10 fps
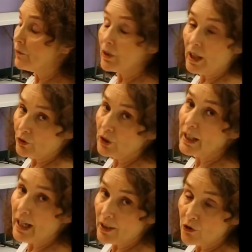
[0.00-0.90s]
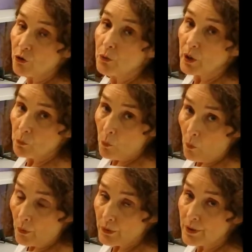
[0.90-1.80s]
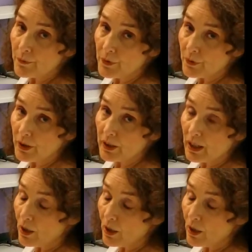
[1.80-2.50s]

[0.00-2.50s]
Actually, hands do get warts. If there are any